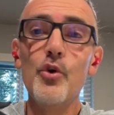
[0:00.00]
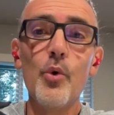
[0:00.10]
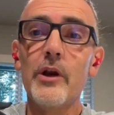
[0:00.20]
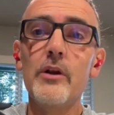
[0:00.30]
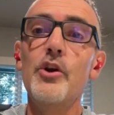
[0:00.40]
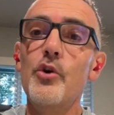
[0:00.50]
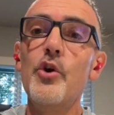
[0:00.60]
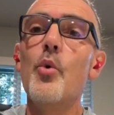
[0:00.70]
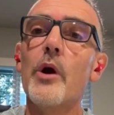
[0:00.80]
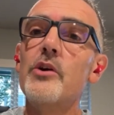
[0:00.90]
knew
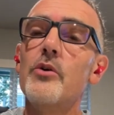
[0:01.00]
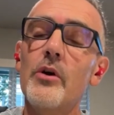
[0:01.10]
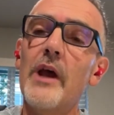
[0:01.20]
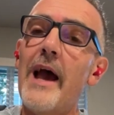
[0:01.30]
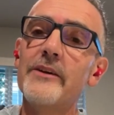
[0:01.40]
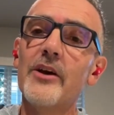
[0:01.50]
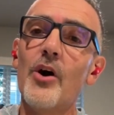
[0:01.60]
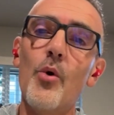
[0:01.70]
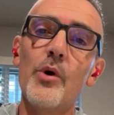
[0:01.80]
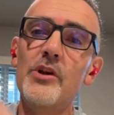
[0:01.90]
where you had to
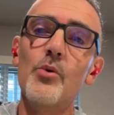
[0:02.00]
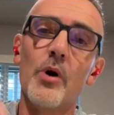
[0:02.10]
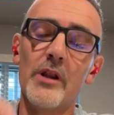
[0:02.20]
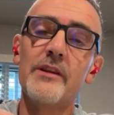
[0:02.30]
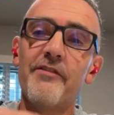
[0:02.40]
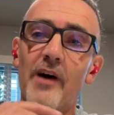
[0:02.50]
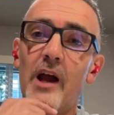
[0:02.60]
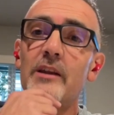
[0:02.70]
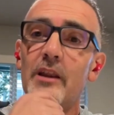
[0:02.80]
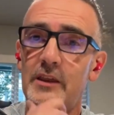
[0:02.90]
go when you wanted to
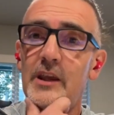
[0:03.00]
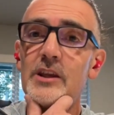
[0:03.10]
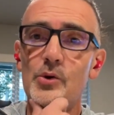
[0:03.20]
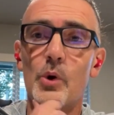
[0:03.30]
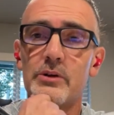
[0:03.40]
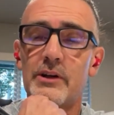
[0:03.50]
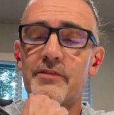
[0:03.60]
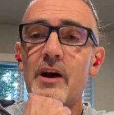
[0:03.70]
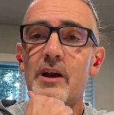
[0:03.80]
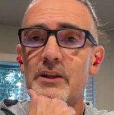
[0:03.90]
find the thing you wanted to
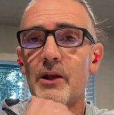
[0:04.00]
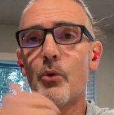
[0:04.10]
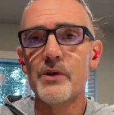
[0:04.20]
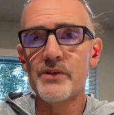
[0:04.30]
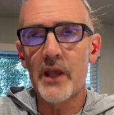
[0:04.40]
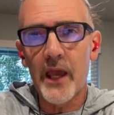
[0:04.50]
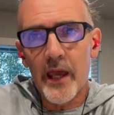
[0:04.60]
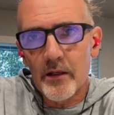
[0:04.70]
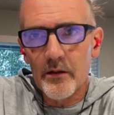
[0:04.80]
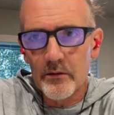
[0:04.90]
find that wasn't
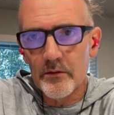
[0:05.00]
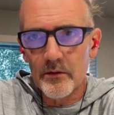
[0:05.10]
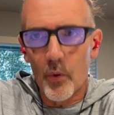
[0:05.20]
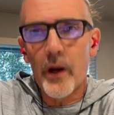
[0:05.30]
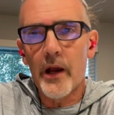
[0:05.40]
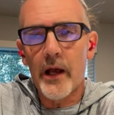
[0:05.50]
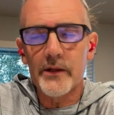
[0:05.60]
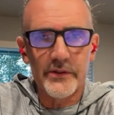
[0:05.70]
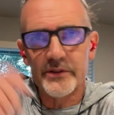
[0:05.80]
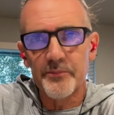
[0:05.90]
at the
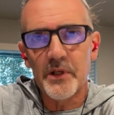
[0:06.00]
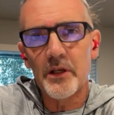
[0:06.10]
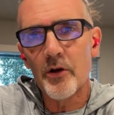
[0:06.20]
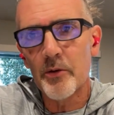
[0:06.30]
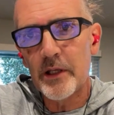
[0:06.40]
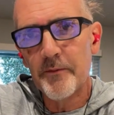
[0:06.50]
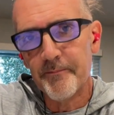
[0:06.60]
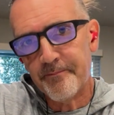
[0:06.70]
warehouse or something. You know what I mean?